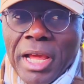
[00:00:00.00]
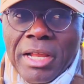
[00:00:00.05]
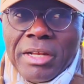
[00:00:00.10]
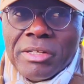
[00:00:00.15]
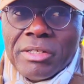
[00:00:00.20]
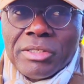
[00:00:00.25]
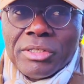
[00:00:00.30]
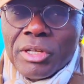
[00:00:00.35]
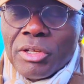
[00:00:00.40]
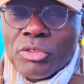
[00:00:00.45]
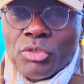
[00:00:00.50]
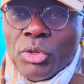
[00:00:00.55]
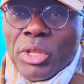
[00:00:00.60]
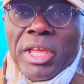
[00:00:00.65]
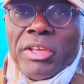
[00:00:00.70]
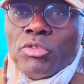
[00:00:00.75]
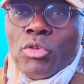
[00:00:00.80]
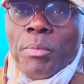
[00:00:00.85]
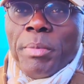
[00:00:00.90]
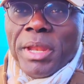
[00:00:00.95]
And so
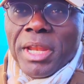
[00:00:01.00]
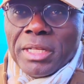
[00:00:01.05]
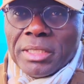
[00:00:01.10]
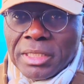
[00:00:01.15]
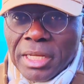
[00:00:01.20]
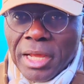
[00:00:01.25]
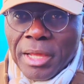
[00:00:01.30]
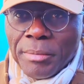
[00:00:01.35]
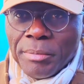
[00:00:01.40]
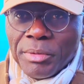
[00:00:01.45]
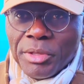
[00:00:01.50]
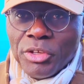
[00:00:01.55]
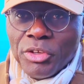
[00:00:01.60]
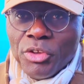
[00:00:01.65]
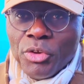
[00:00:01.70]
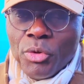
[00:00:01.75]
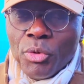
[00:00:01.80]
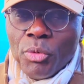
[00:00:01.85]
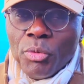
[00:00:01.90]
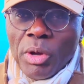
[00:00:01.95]
there's no better time,
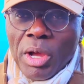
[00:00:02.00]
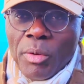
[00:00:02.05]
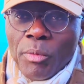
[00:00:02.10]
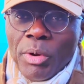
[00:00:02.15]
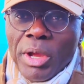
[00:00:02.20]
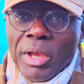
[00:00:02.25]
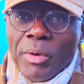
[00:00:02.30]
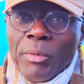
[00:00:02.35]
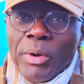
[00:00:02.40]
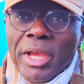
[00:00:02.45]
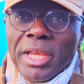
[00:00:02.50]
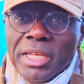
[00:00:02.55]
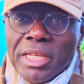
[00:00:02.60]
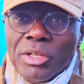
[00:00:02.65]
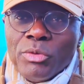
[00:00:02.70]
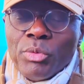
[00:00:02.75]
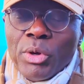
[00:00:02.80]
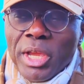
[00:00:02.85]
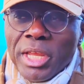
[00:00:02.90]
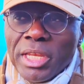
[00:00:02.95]
you know, and we're, we're in
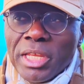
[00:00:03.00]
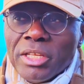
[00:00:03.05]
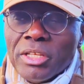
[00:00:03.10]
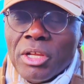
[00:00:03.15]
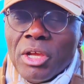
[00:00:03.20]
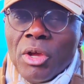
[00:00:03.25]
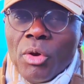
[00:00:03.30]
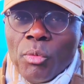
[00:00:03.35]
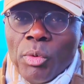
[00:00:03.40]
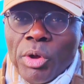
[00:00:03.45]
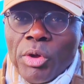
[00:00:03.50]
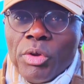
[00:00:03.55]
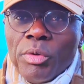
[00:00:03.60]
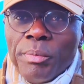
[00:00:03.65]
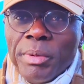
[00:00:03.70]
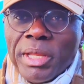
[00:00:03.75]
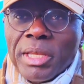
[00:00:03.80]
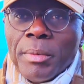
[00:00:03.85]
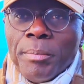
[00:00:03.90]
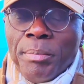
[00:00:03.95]
it, we're in it. We're going to
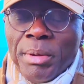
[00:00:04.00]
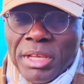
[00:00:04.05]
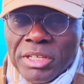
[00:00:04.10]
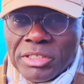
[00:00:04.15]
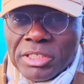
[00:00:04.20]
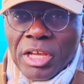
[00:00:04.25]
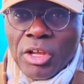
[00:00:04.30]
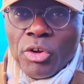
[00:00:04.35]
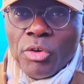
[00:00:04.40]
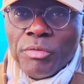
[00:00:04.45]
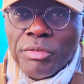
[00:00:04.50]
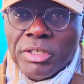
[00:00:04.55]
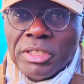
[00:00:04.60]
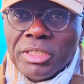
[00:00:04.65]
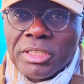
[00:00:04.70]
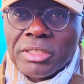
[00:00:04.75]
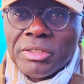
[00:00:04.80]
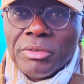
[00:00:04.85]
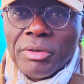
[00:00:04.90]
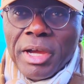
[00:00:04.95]
make the best out of
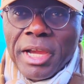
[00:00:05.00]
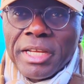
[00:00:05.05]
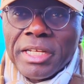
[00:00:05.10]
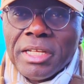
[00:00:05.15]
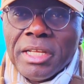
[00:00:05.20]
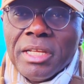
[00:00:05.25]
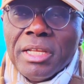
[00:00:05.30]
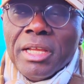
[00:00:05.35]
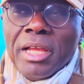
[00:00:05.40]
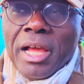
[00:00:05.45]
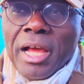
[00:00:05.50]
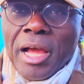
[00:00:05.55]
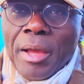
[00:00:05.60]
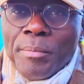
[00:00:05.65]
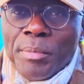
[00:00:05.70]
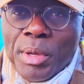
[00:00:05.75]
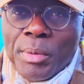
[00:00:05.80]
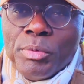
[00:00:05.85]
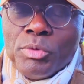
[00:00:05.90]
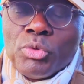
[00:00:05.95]
it, right?
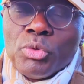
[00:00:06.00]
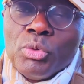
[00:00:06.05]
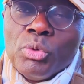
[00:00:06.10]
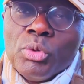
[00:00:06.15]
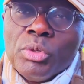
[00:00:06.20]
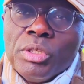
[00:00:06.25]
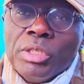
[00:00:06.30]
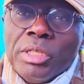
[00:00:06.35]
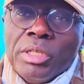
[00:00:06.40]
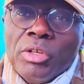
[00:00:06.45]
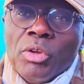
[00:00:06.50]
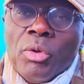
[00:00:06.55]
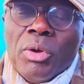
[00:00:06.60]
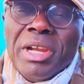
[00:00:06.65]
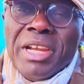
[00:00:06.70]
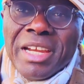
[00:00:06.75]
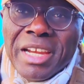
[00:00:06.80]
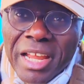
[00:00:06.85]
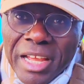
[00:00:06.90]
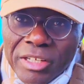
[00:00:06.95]
and be able to, you know,
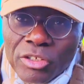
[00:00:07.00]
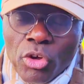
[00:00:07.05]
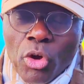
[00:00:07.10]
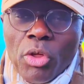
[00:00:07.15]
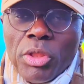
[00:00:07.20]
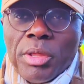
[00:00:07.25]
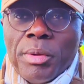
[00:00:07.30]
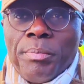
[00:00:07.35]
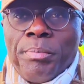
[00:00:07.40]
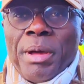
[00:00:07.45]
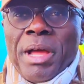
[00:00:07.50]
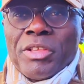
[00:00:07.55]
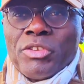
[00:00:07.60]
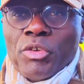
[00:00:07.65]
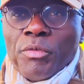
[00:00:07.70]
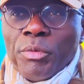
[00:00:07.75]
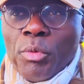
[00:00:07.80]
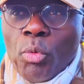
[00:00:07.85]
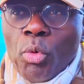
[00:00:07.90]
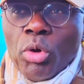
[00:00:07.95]
let other parts
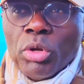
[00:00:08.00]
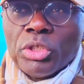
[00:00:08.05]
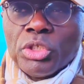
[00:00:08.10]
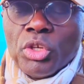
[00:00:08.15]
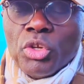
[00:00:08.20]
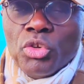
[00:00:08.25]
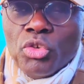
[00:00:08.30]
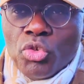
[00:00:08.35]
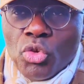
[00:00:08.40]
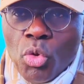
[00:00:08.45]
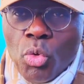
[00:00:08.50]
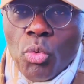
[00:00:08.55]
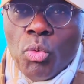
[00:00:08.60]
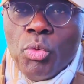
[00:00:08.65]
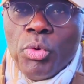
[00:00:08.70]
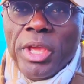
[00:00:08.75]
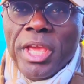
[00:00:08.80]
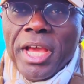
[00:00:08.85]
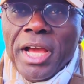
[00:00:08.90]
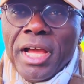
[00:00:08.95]
of the world know
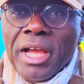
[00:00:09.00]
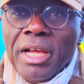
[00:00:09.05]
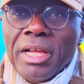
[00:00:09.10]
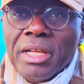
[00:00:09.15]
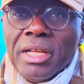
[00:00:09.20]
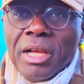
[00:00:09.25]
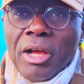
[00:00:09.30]
who we are,